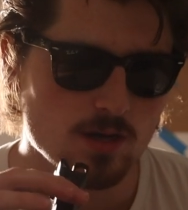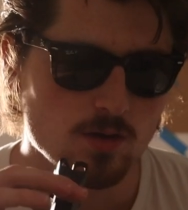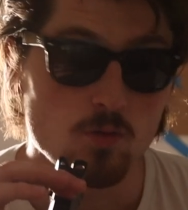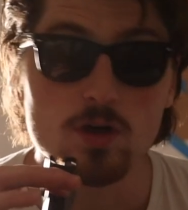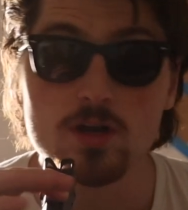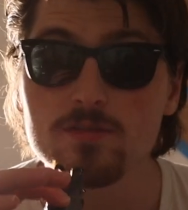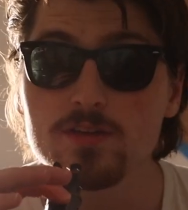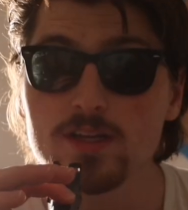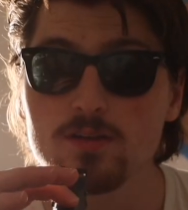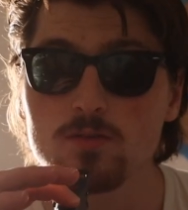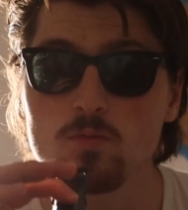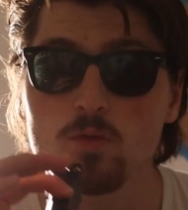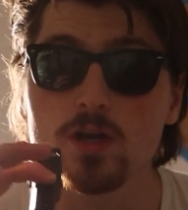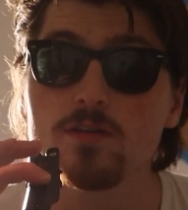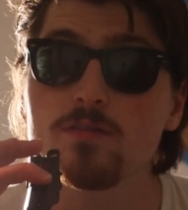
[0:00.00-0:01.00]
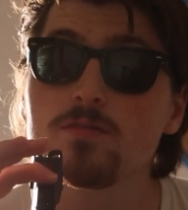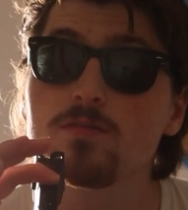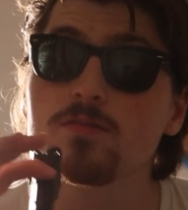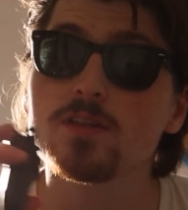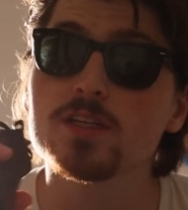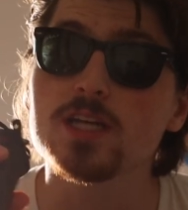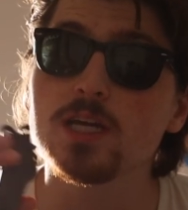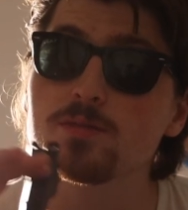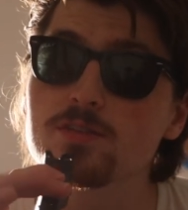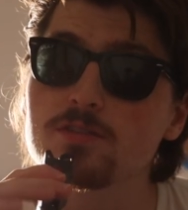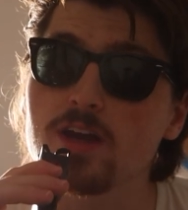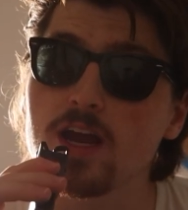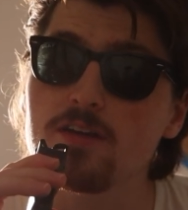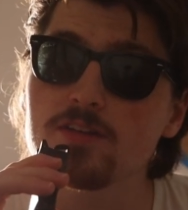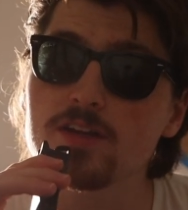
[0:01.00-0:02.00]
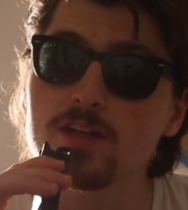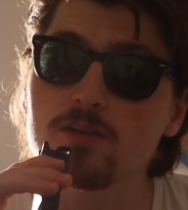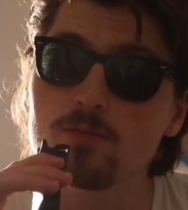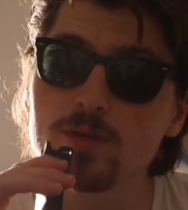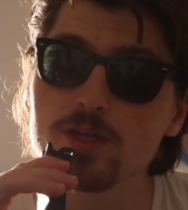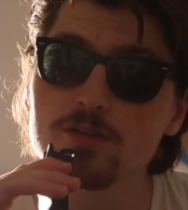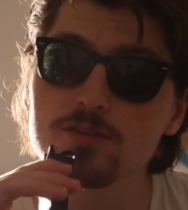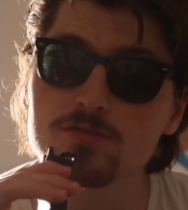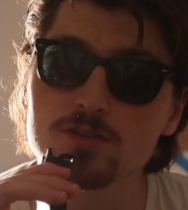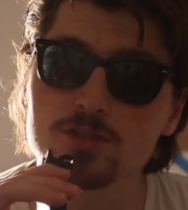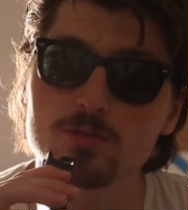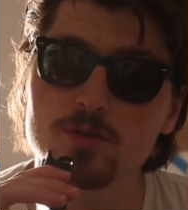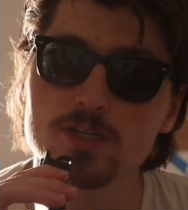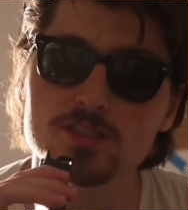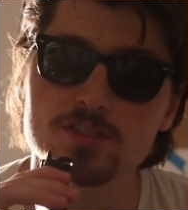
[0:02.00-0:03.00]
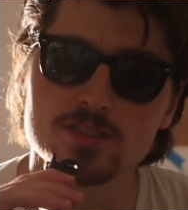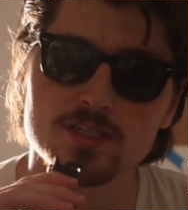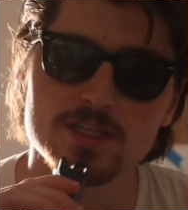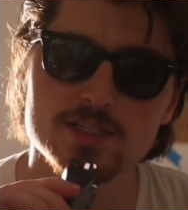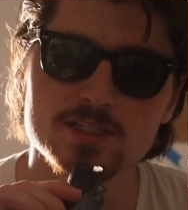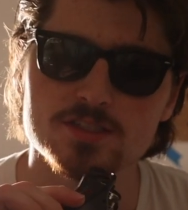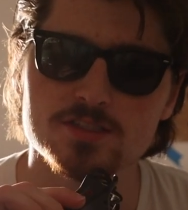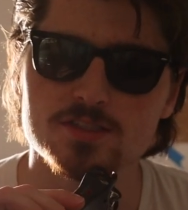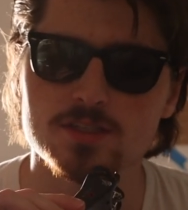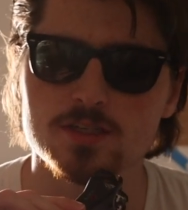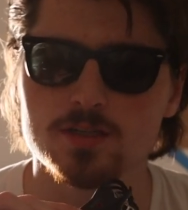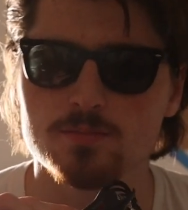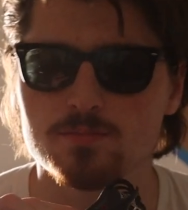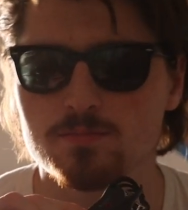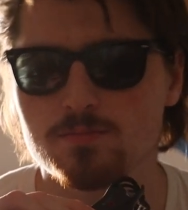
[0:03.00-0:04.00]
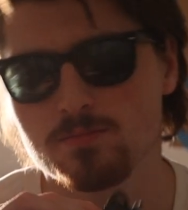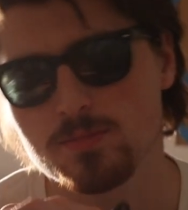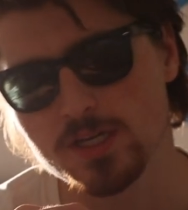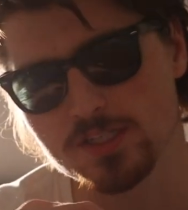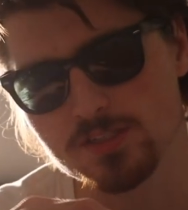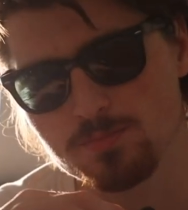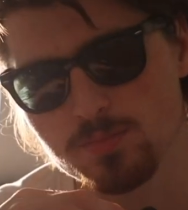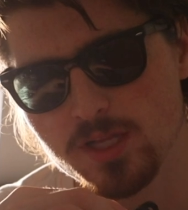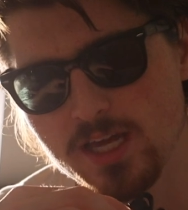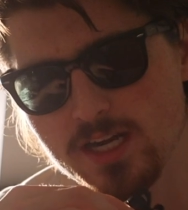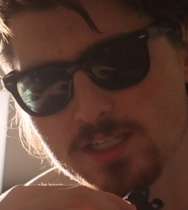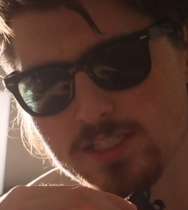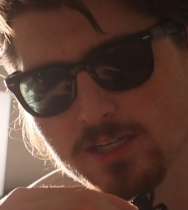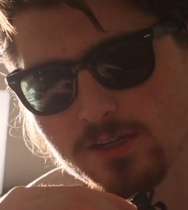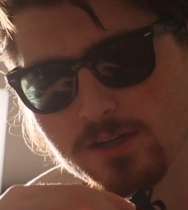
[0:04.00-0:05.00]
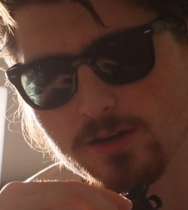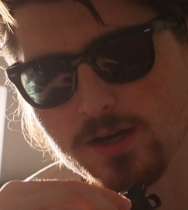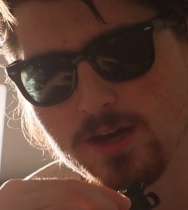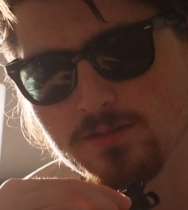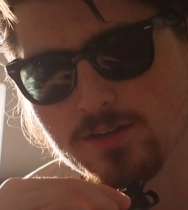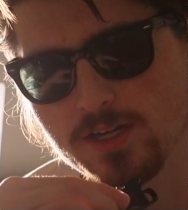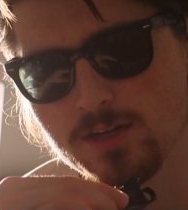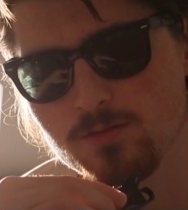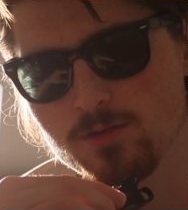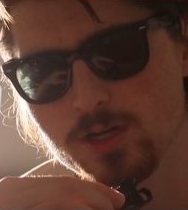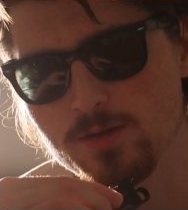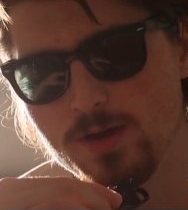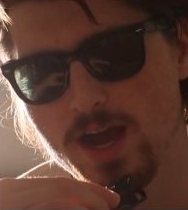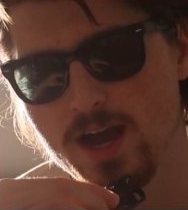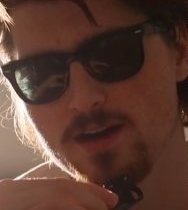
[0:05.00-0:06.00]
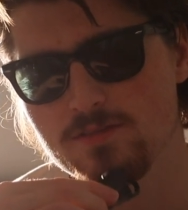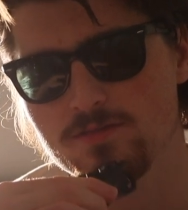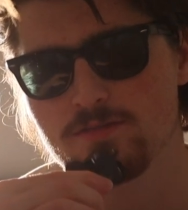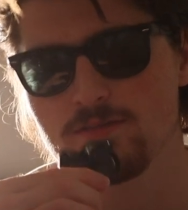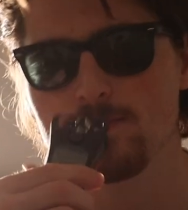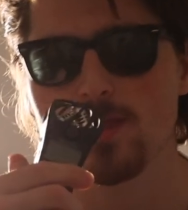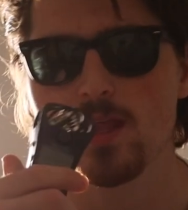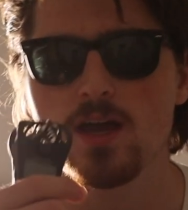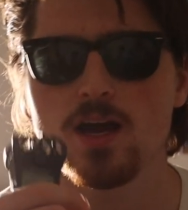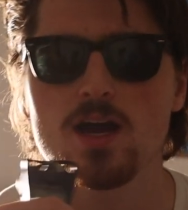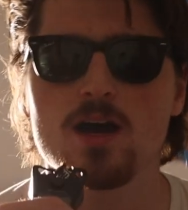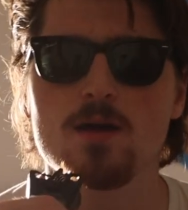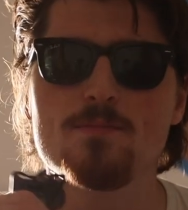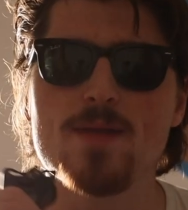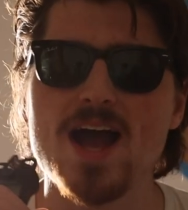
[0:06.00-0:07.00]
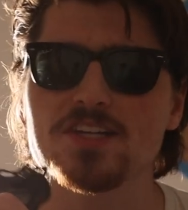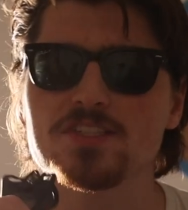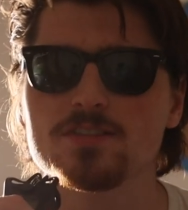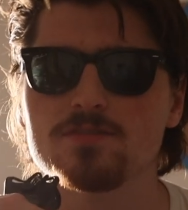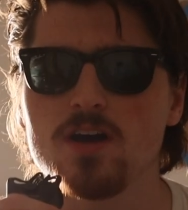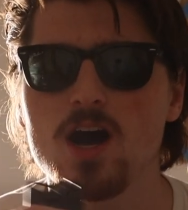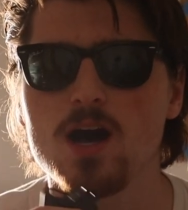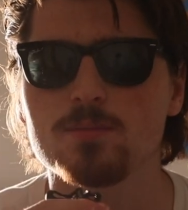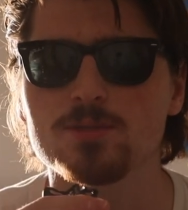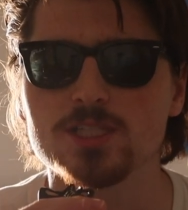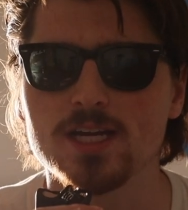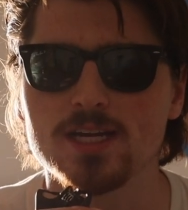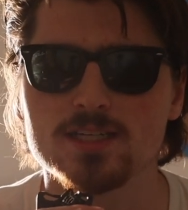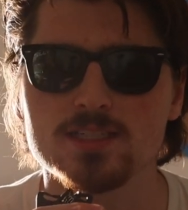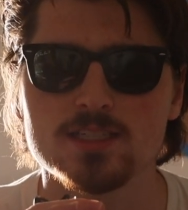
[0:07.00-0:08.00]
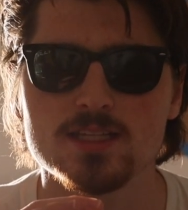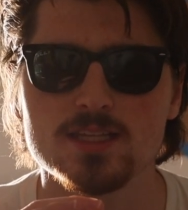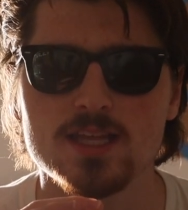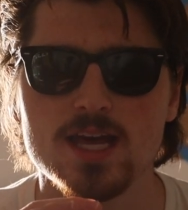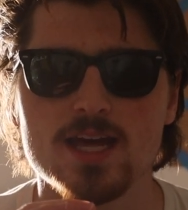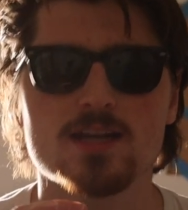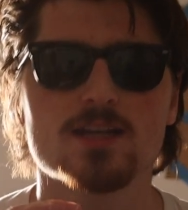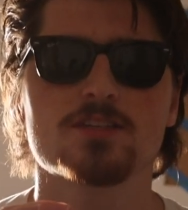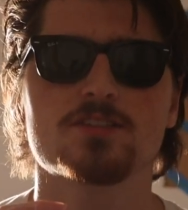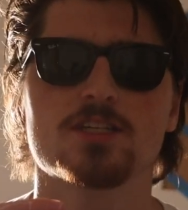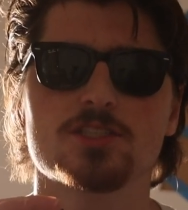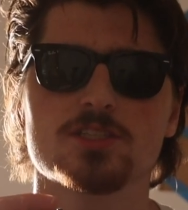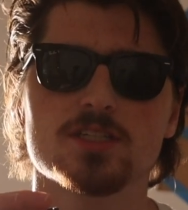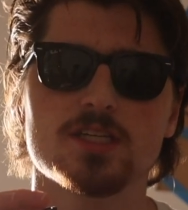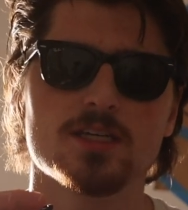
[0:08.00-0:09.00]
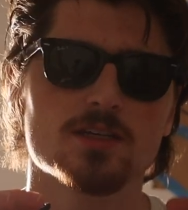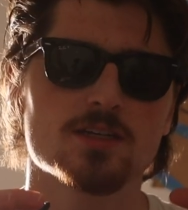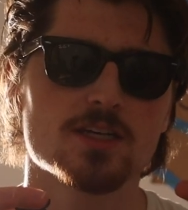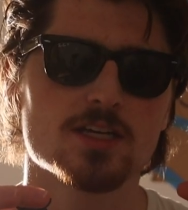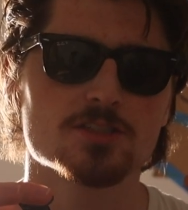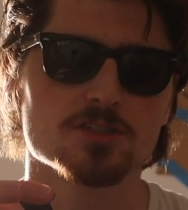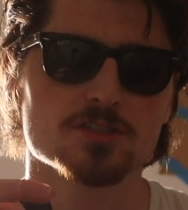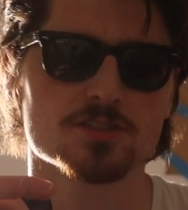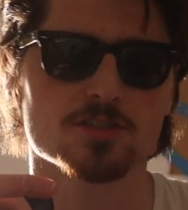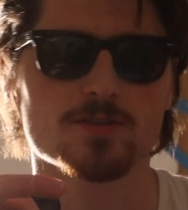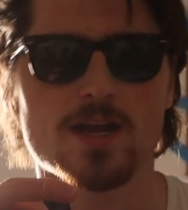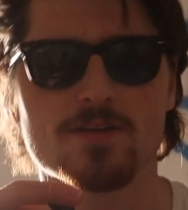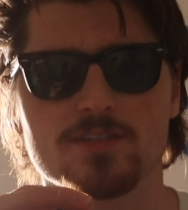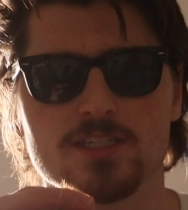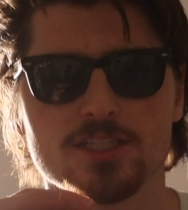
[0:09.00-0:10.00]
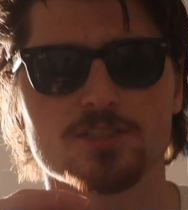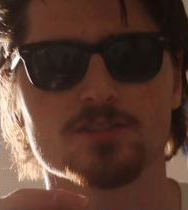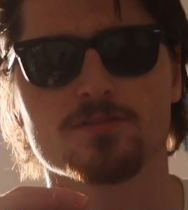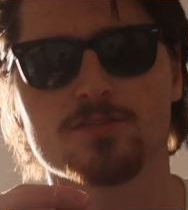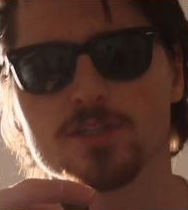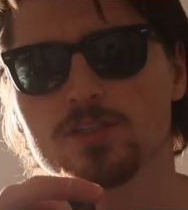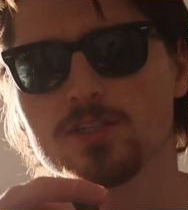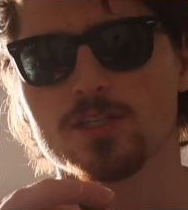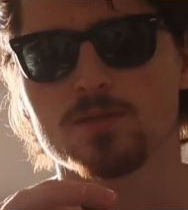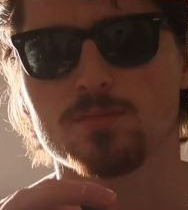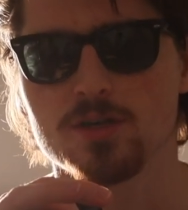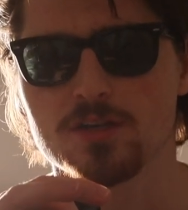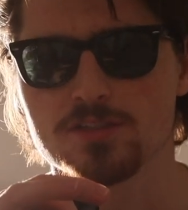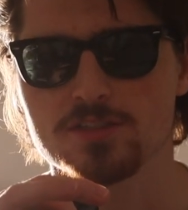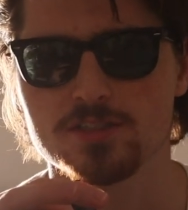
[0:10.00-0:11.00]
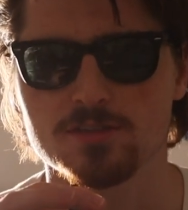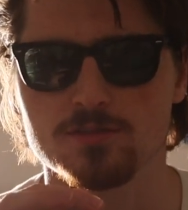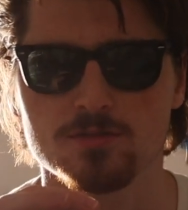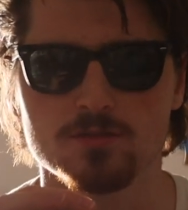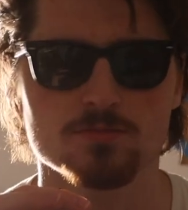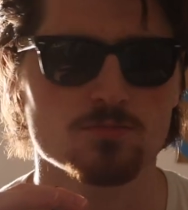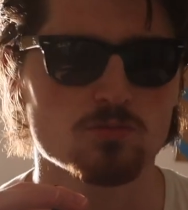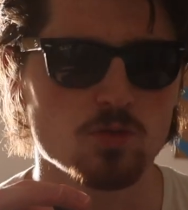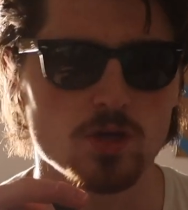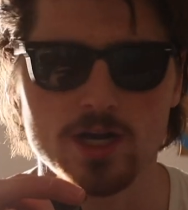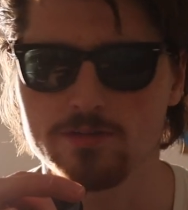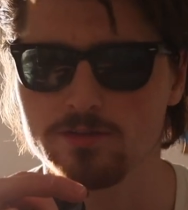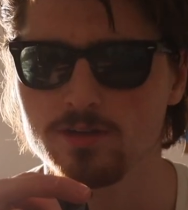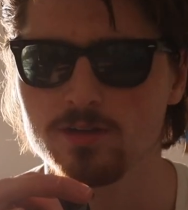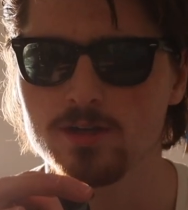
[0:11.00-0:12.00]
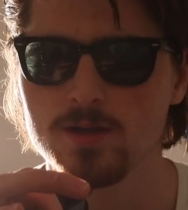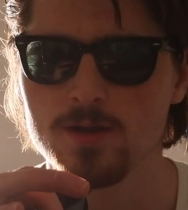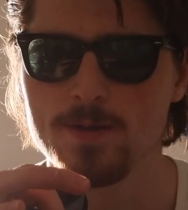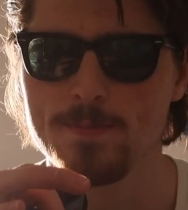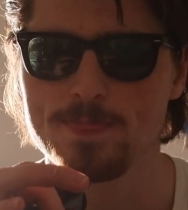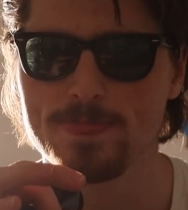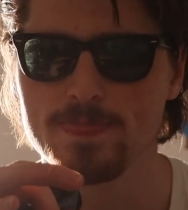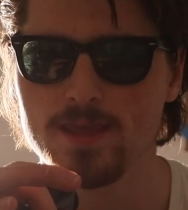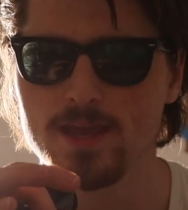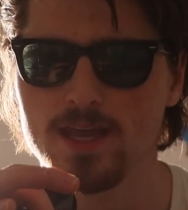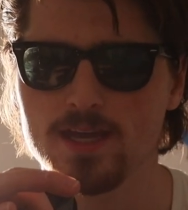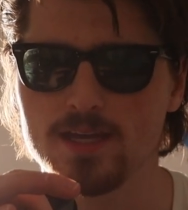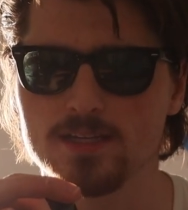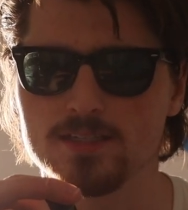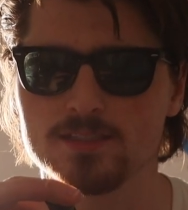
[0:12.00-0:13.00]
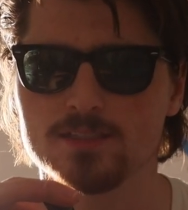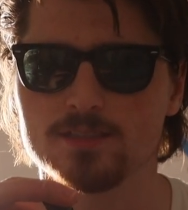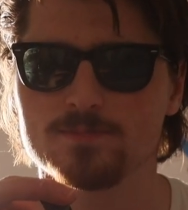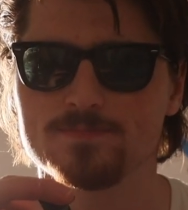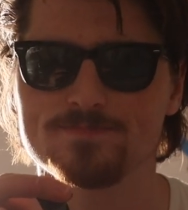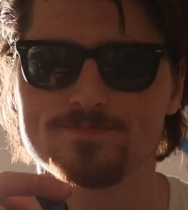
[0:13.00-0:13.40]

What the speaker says: One of the types of gravity that would be useful to us is, planetary gravity, where you have a massive object that essentially exerts a gravitational field on a person or whatever, and,